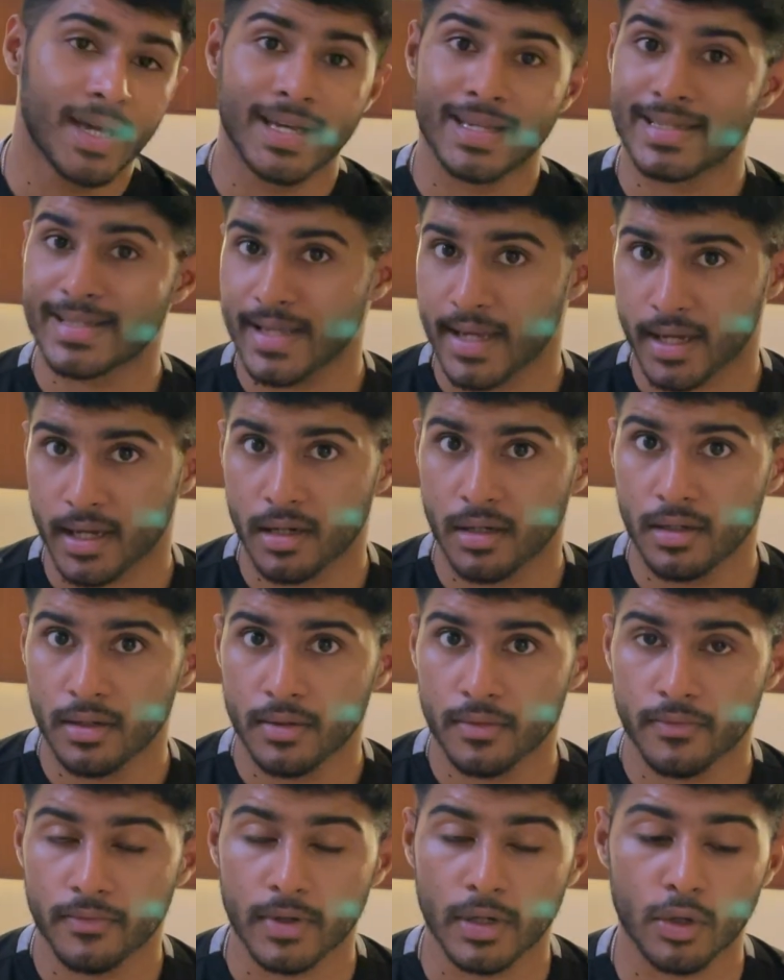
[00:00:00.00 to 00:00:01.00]
Second,
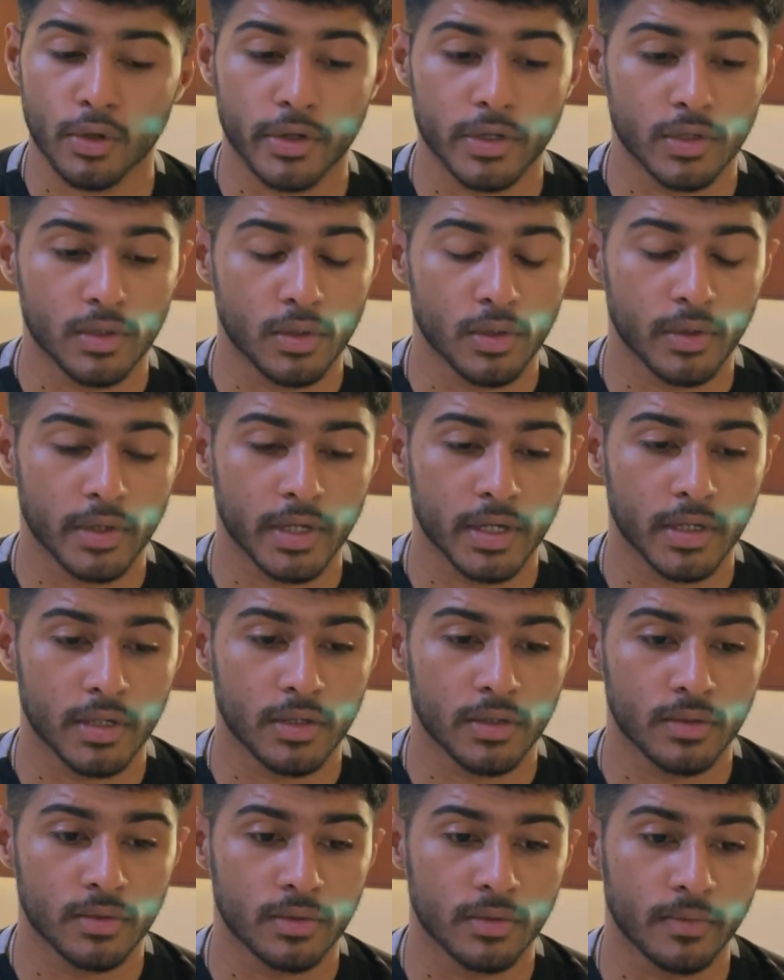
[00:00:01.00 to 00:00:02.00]
we are going to look
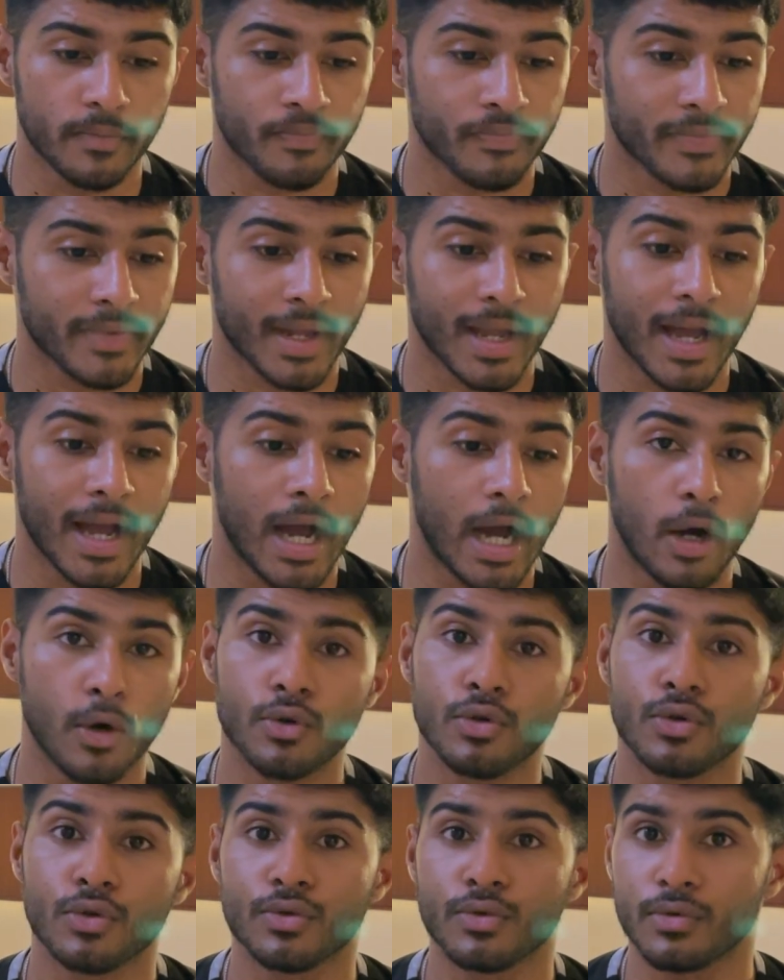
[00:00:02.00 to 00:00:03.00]
into
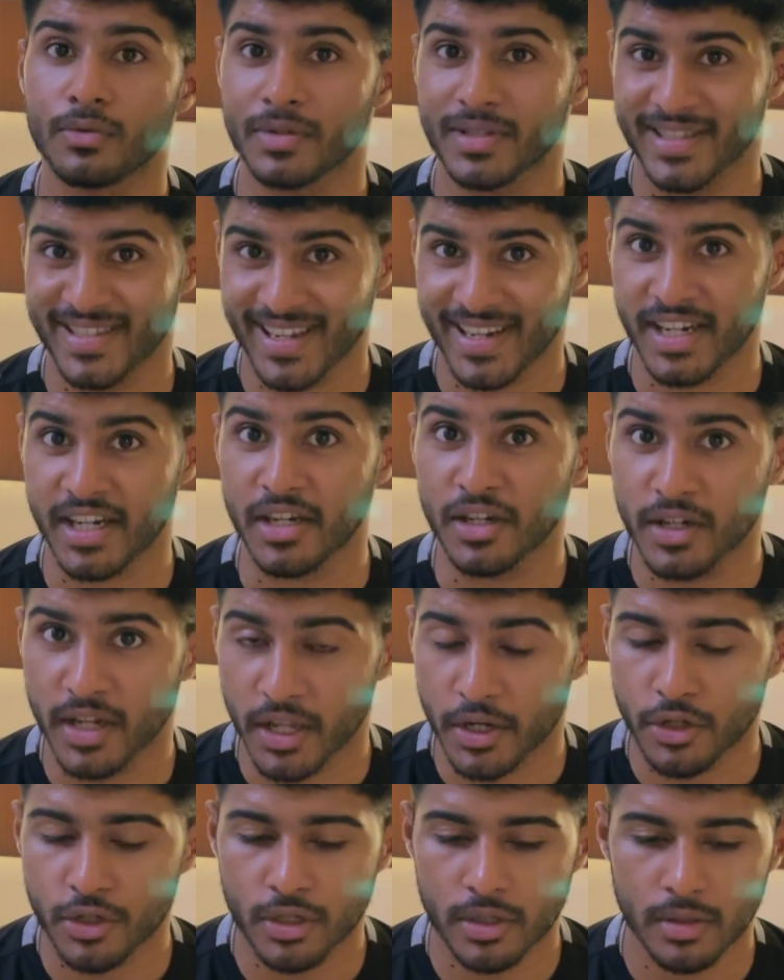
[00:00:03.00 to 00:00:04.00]
how to set
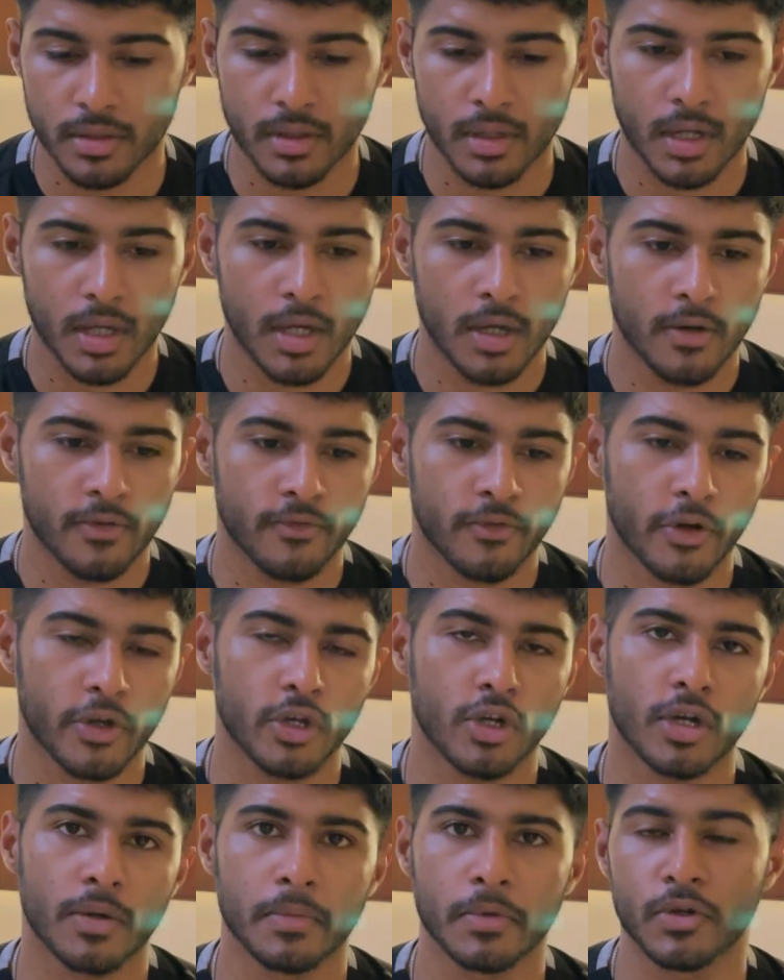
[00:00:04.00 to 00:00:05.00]
intention for
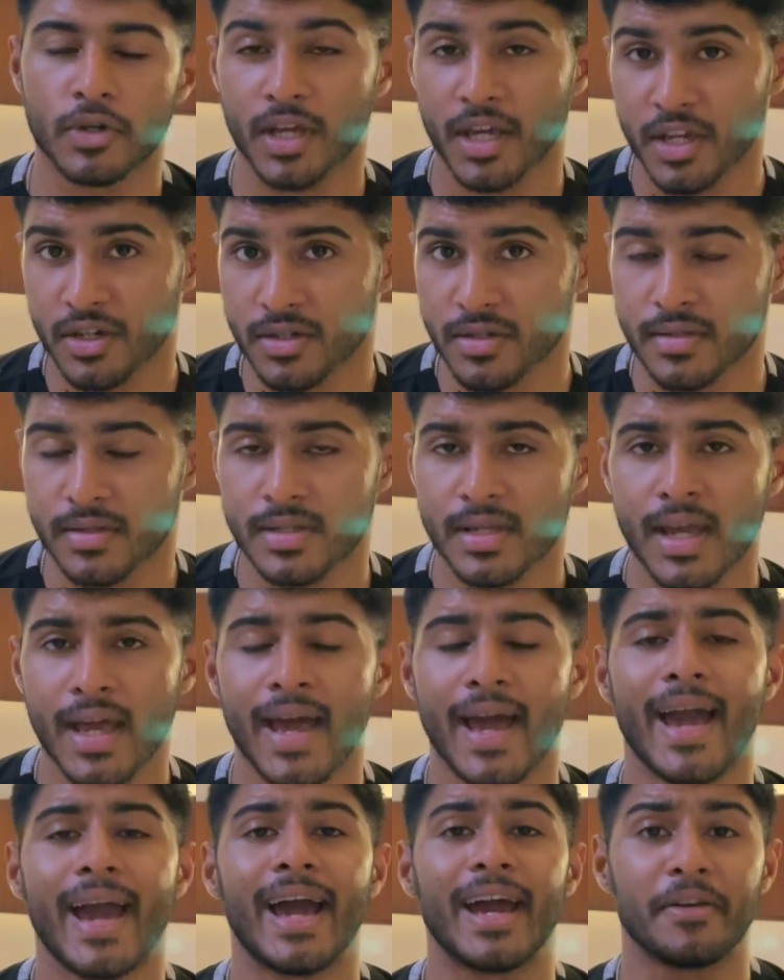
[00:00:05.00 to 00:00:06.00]
your communications.
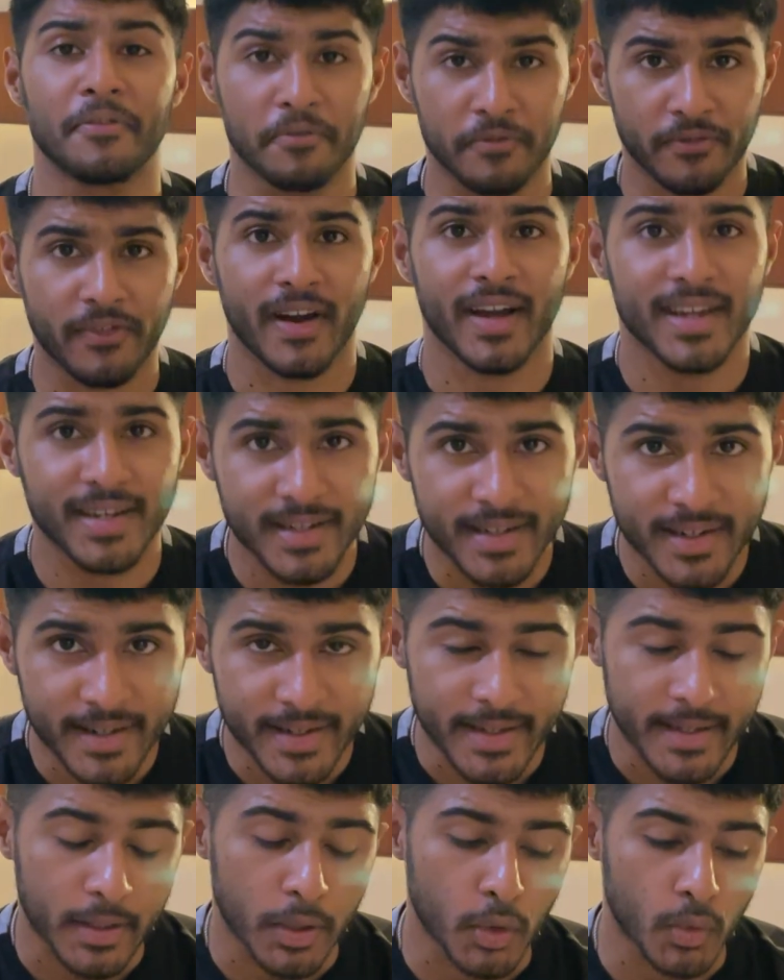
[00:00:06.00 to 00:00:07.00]
And
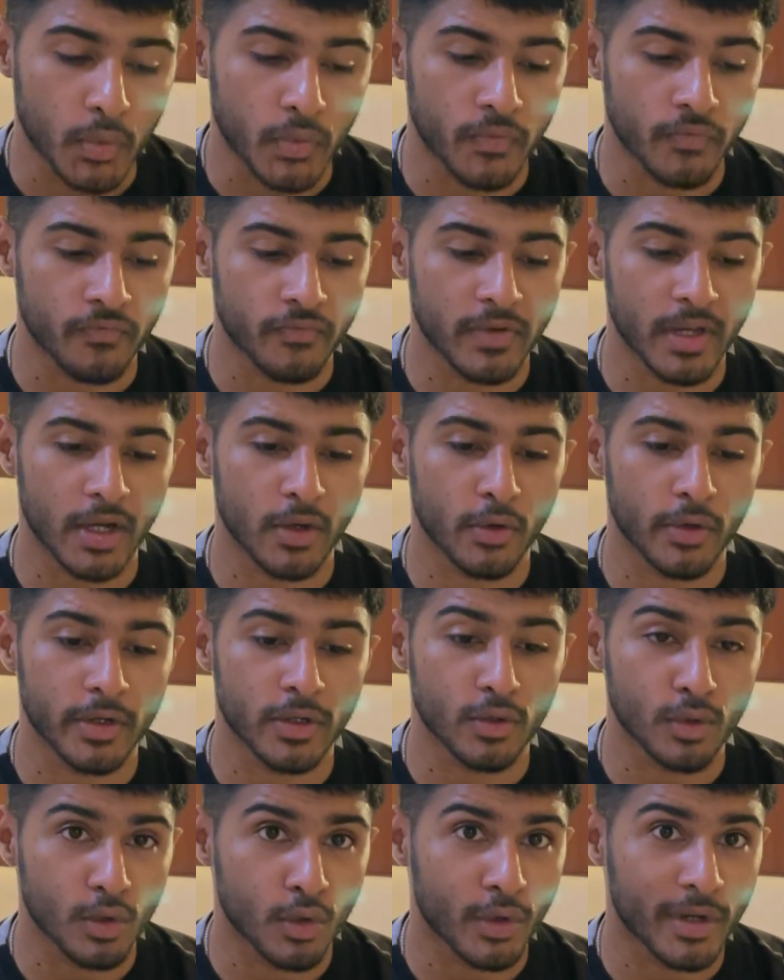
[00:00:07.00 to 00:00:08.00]
finally, we are going
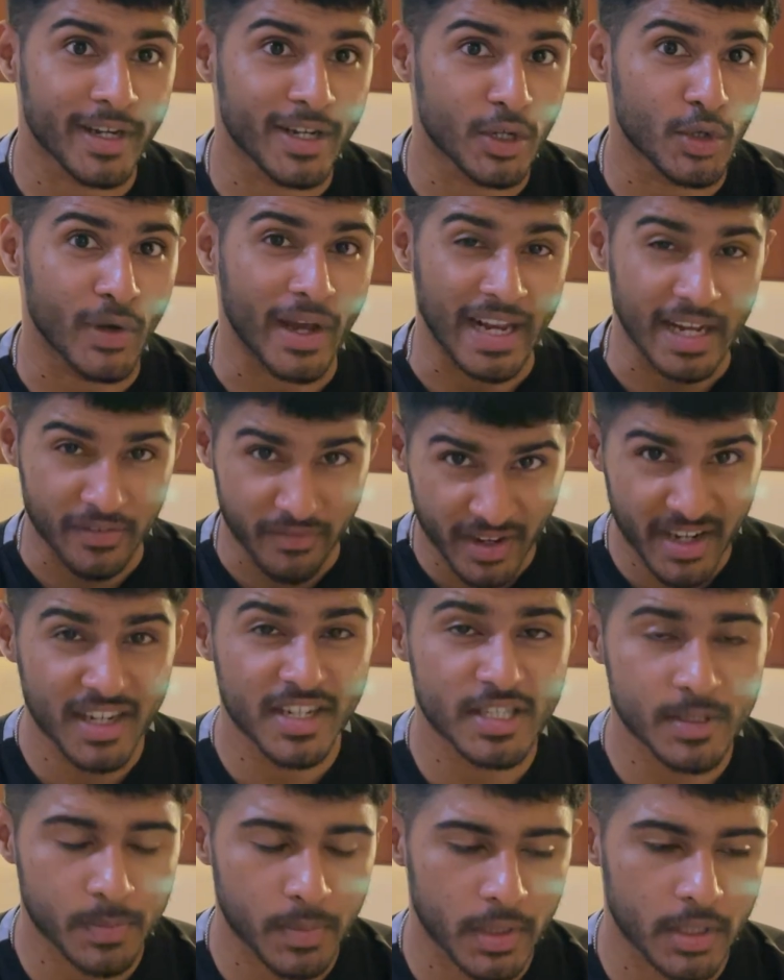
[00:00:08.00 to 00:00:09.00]
to look into
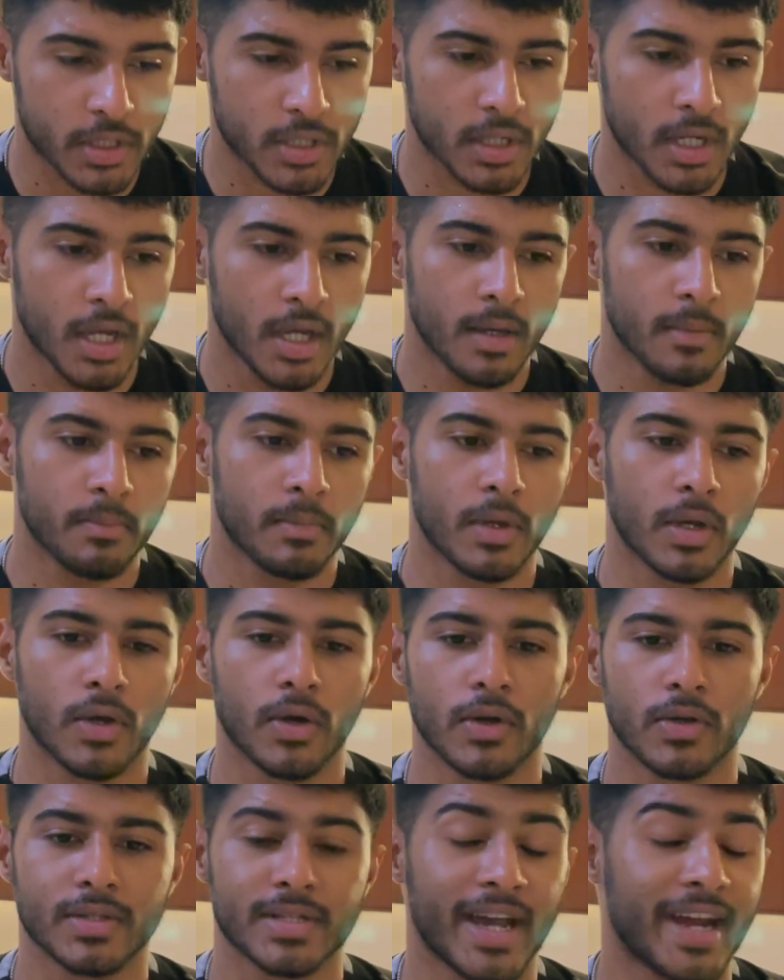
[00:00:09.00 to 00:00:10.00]
elevator pitch
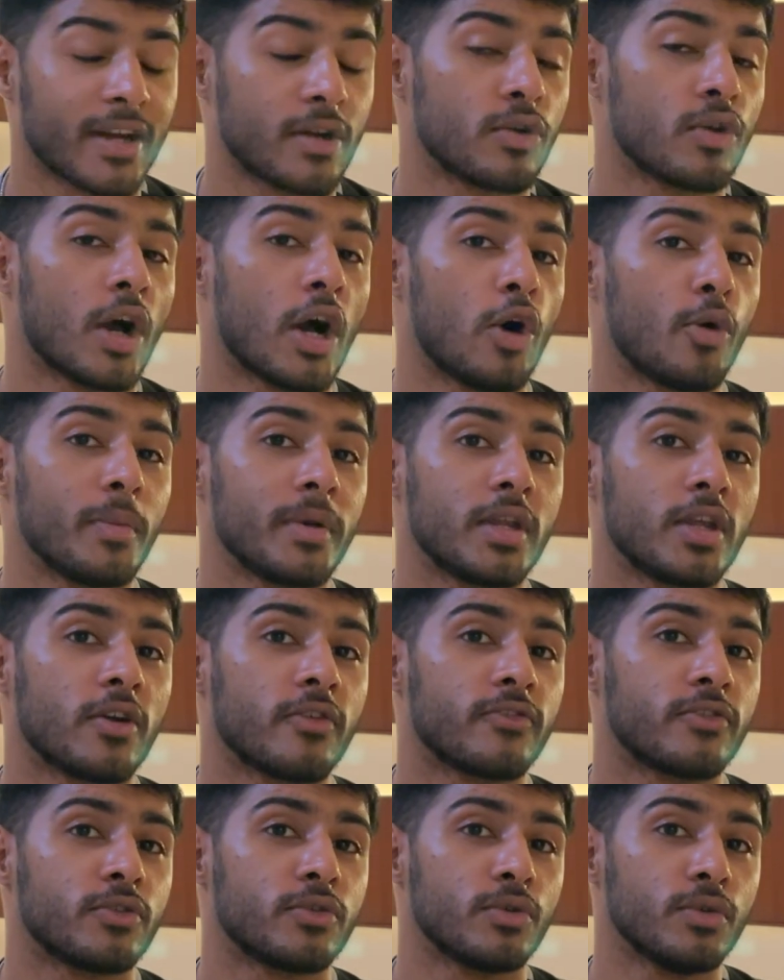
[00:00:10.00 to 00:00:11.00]
because I don't know how many
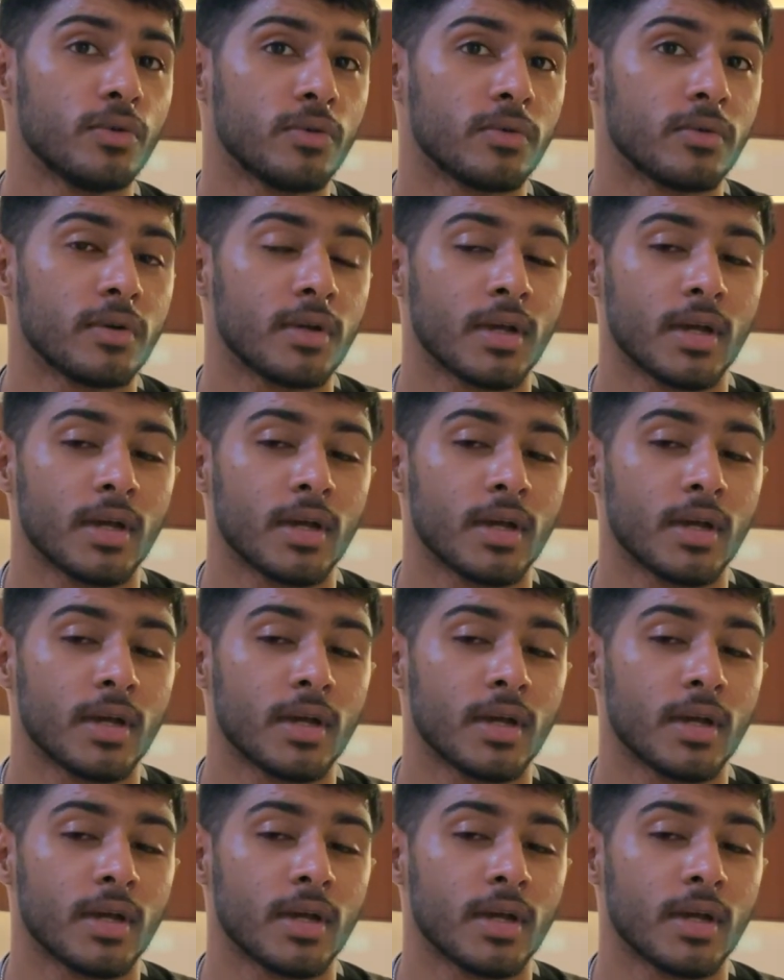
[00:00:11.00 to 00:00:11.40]
of you know